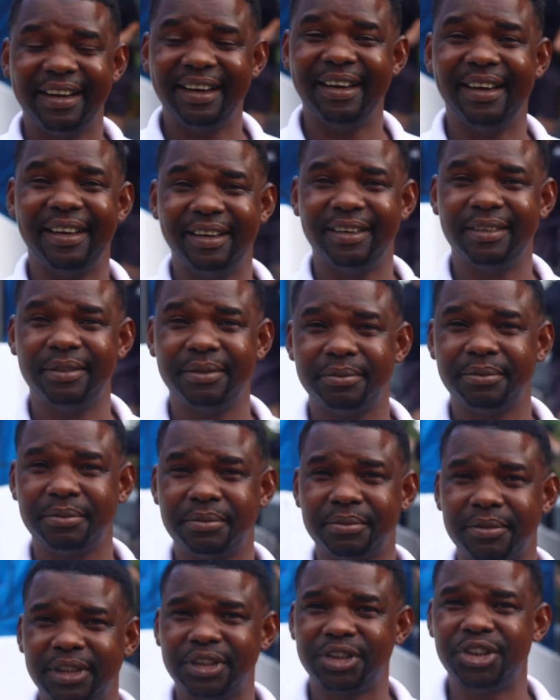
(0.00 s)
Yeah,
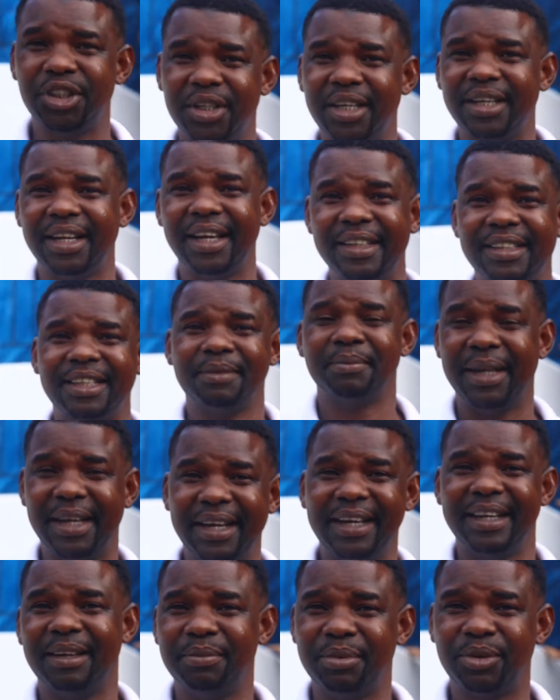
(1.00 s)
children are eaten by
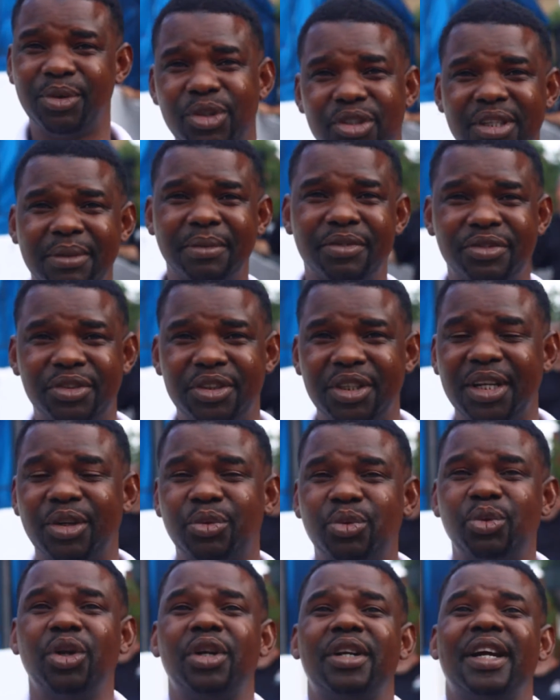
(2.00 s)
hyena because some of
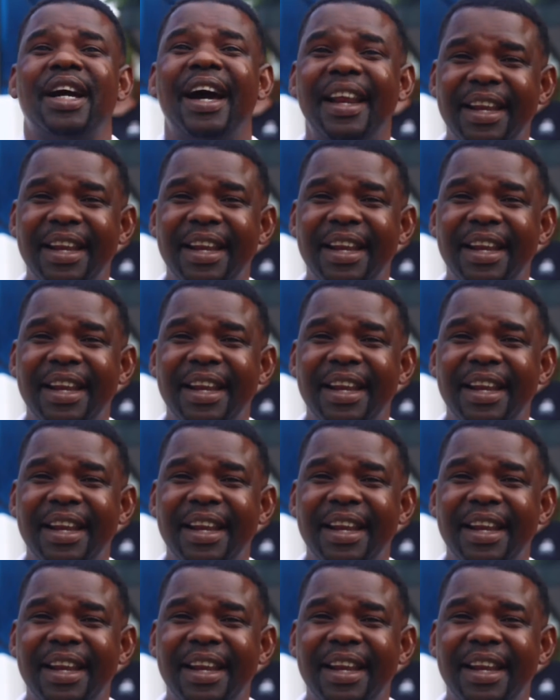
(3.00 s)
children could not